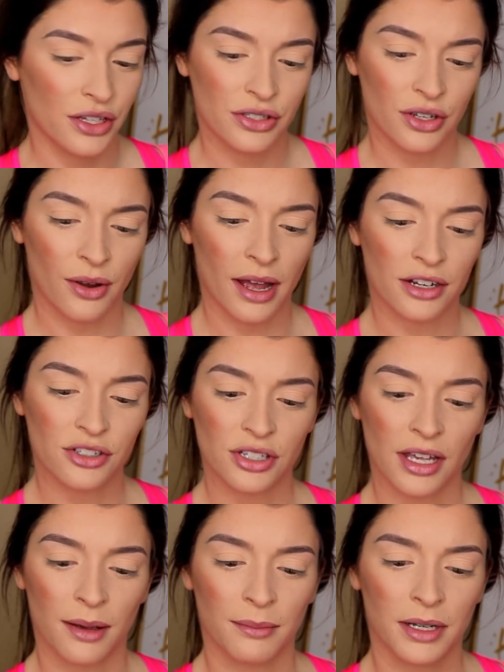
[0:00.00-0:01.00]
So
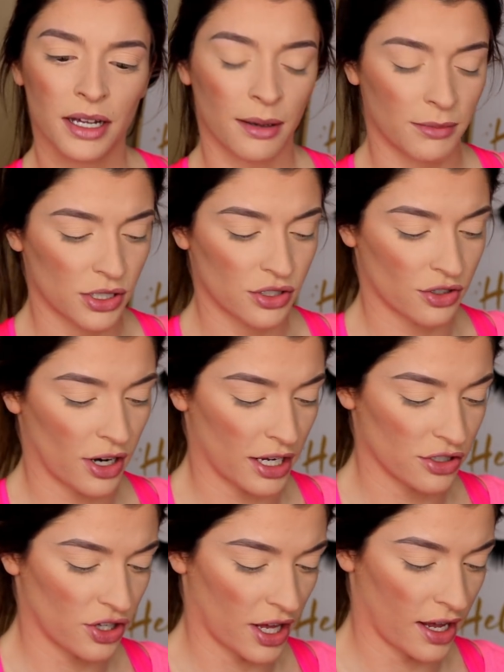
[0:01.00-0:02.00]
actually, I'm gonna
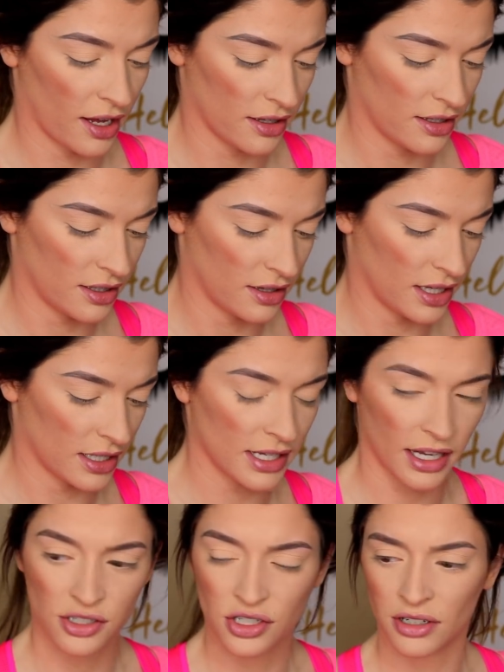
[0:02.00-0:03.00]
scratch that. That's
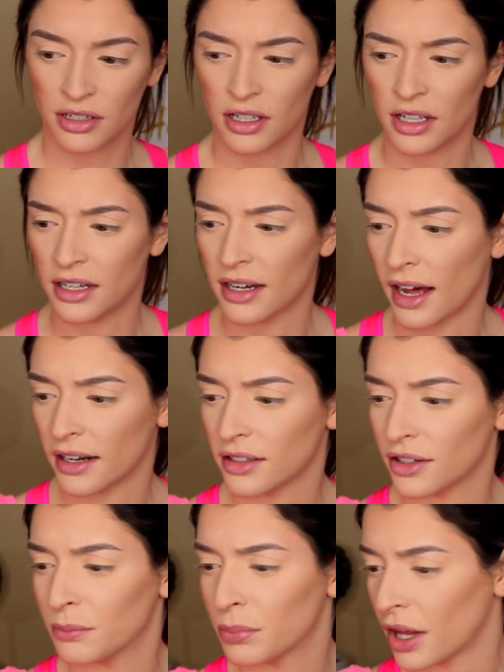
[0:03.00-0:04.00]
actually not a
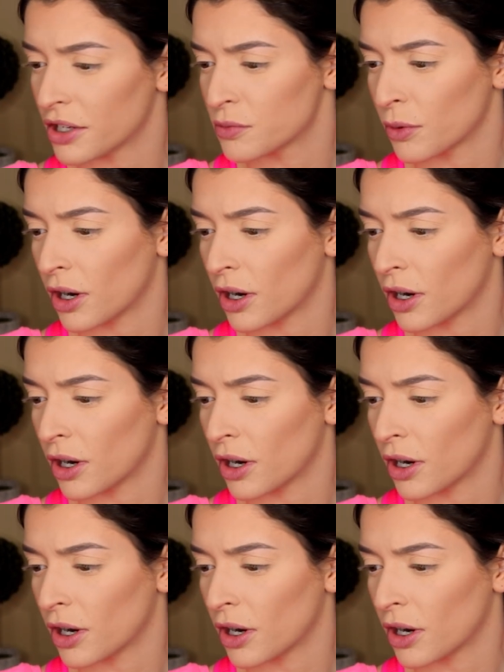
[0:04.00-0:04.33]
good blush